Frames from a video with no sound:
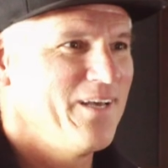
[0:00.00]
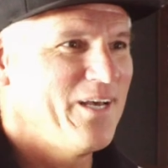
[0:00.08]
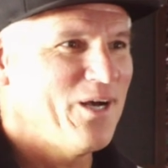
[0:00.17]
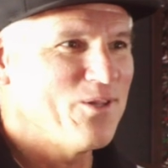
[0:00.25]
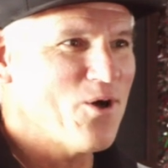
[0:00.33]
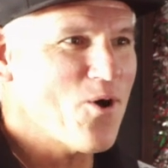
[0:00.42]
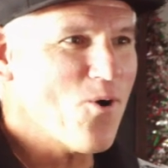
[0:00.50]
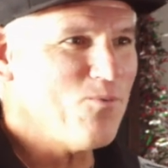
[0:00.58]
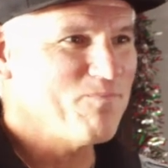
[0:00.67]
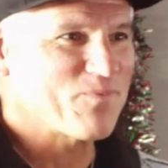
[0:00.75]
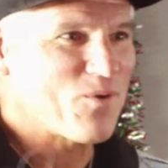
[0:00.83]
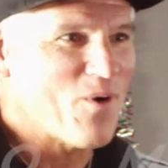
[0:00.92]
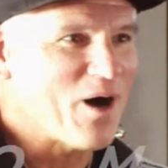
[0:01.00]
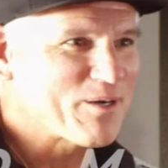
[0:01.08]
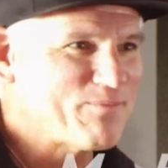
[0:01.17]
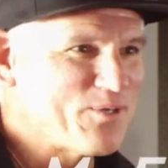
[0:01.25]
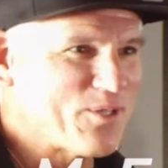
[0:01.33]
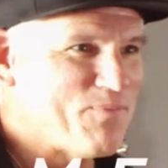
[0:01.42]
Hello,
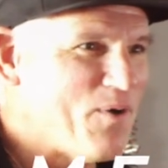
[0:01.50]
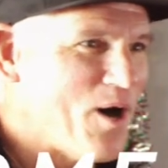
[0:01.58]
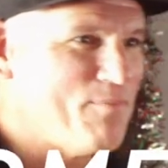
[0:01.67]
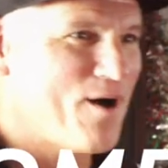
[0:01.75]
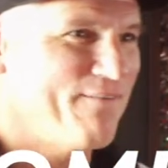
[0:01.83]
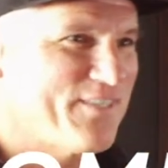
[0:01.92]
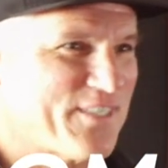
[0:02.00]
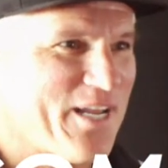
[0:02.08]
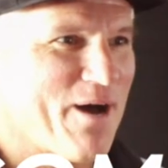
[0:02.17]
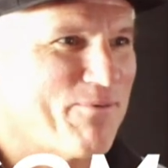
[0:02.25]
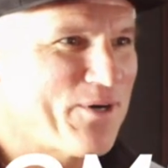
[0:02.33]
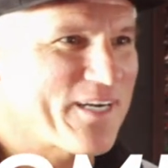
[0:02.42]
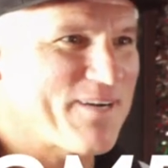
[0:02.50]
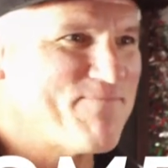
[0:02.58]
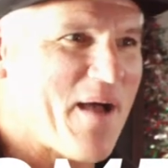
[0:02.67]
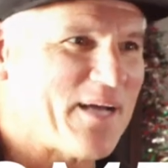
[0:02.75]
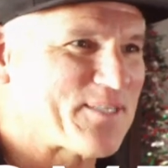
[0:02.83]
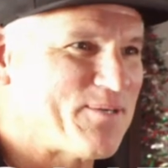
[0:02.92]
welcome to the Palm Harvest Network. I'm
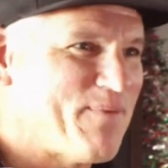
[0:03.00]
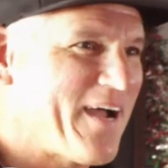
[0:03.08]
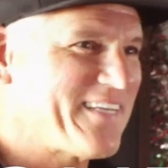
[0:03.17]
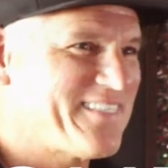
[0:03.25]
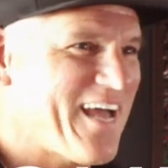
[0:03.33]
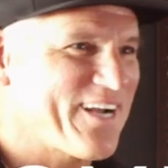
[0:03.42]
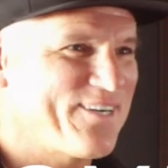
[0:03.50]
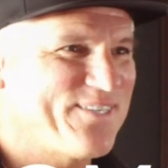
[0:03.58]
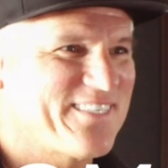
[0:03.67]
Pastor Mike Decker.